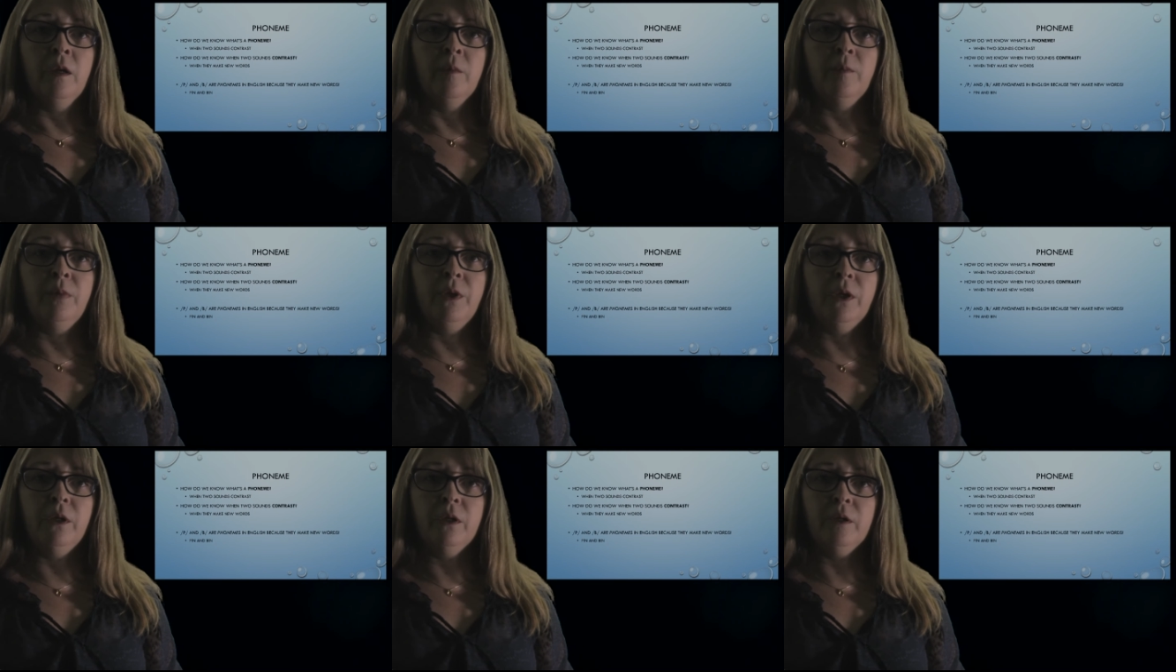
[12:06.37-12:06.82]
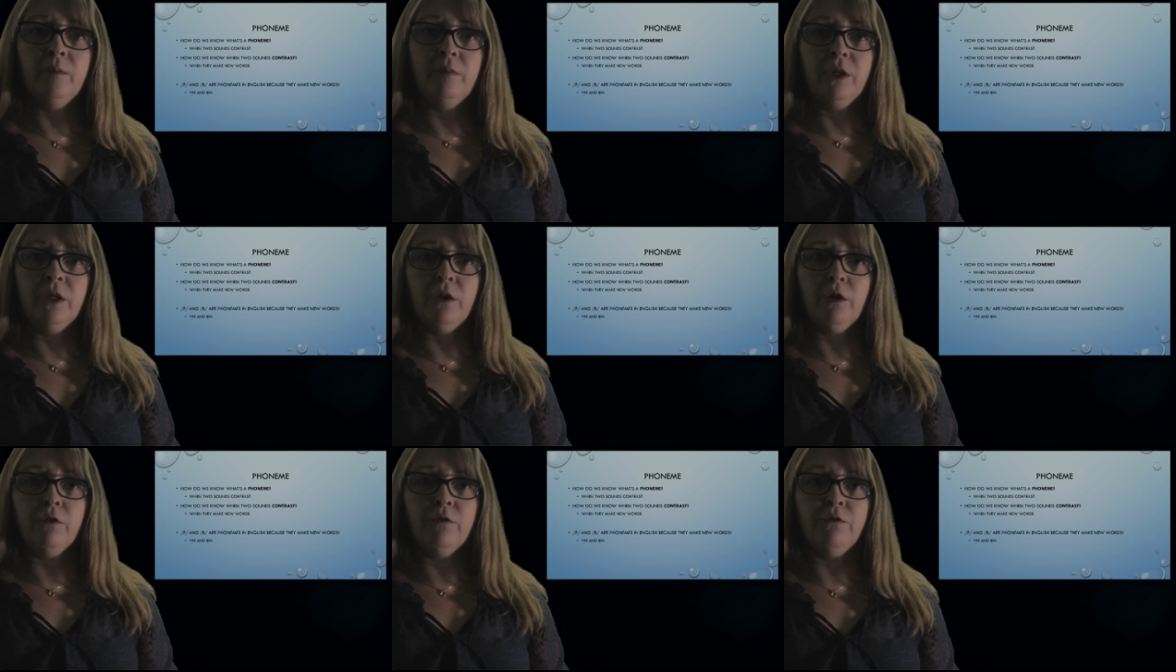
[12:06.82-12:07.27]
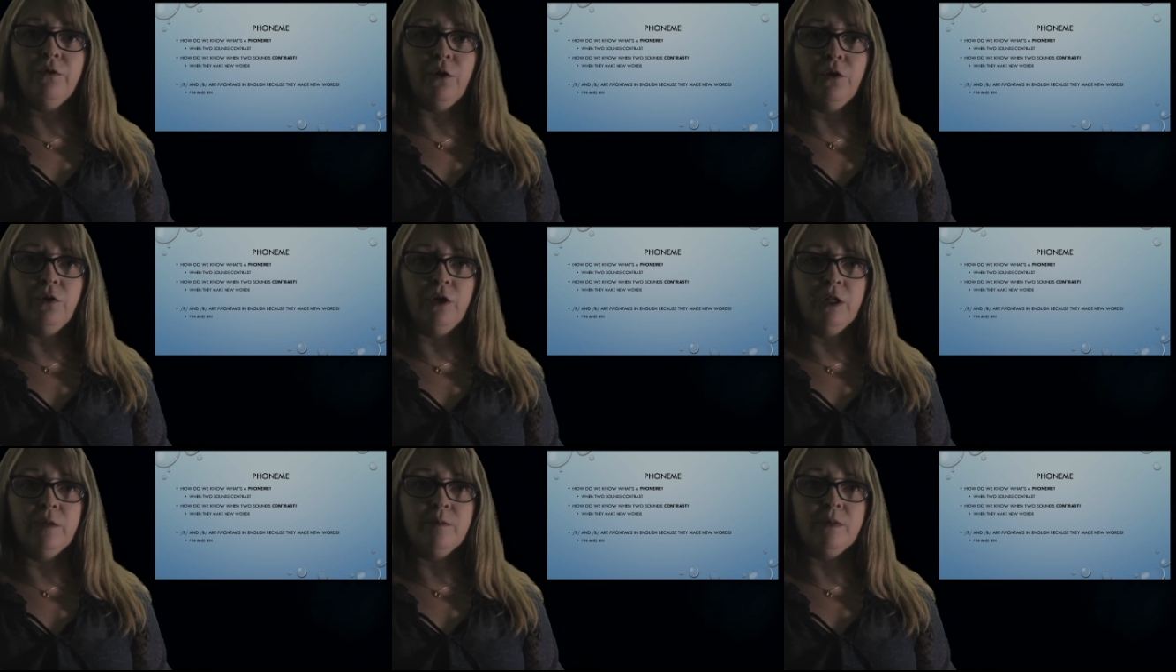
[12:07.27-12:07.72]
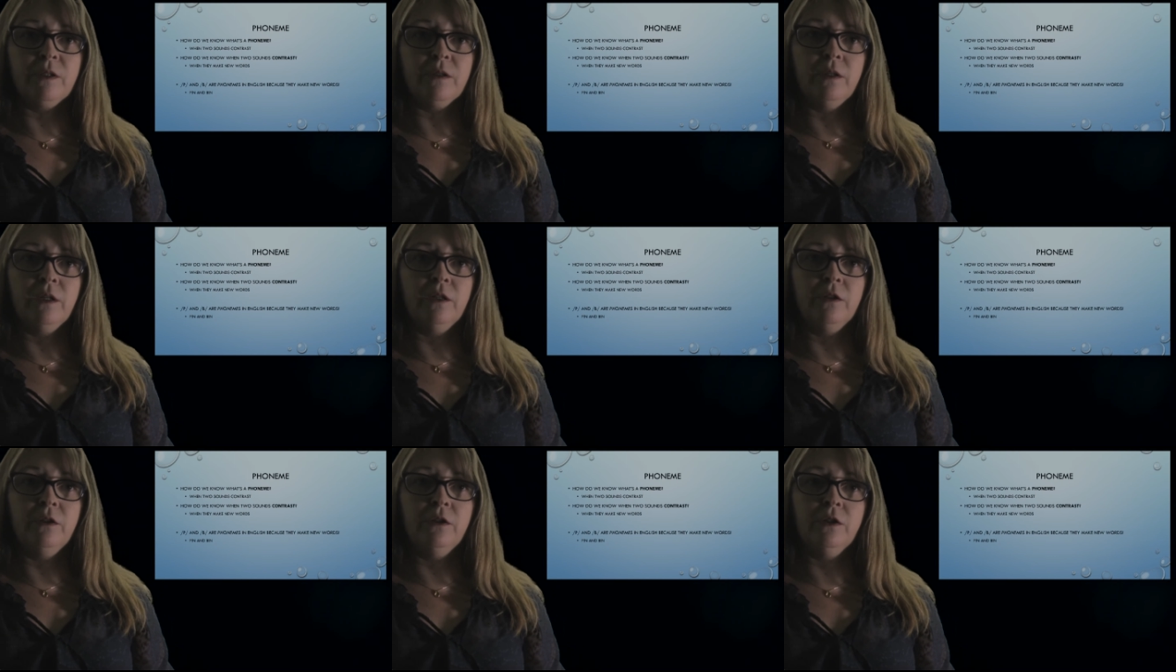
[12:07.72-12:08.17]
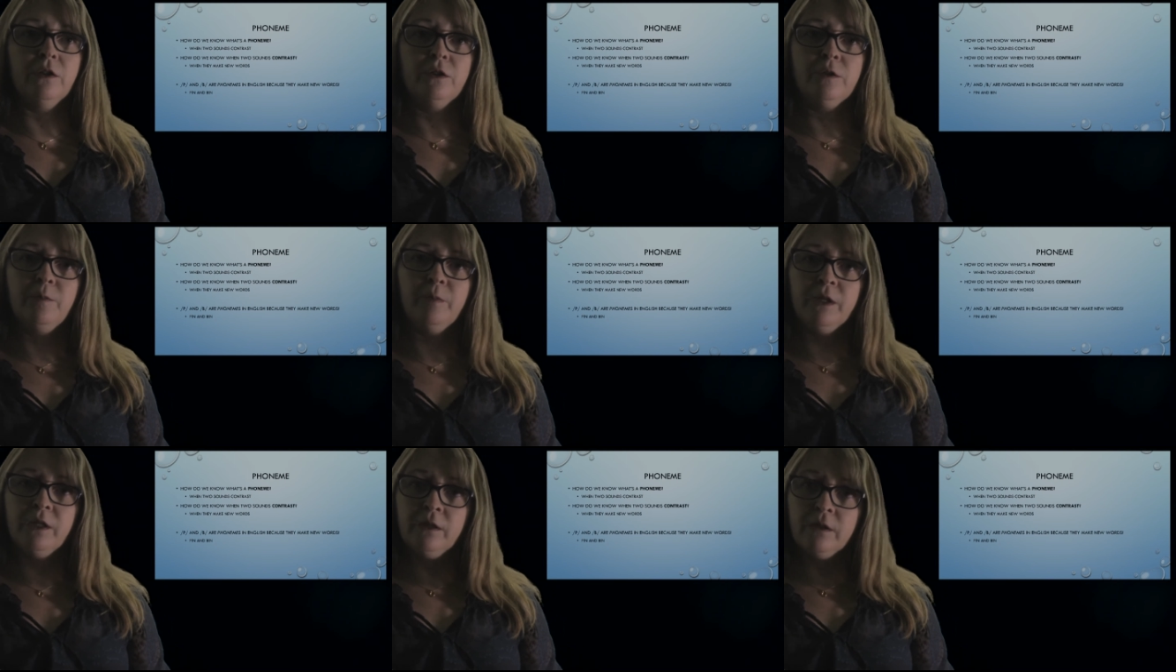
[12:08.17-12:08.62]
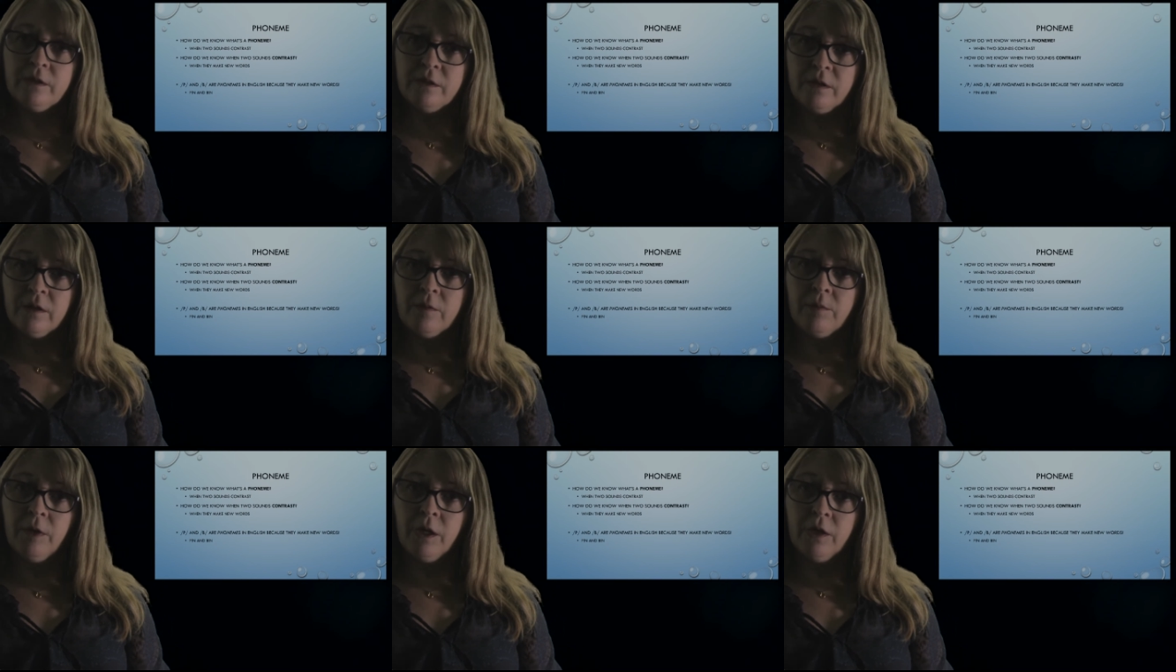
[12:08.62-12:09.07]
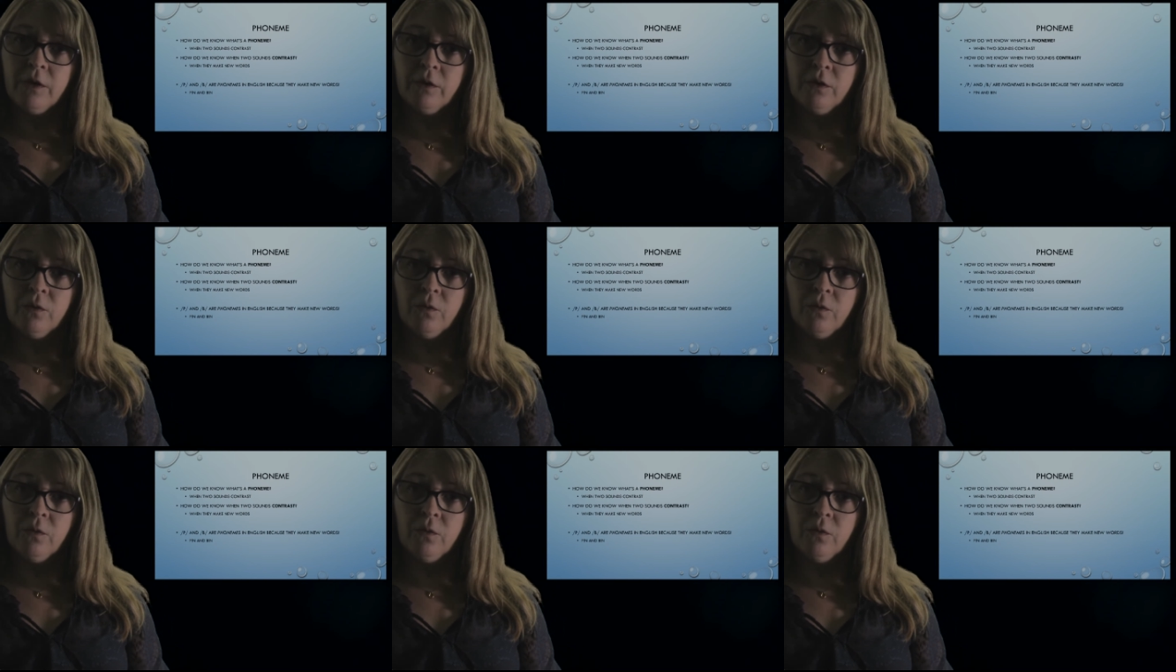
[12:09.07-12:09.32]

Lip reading: P and B are phonemes in English because they make new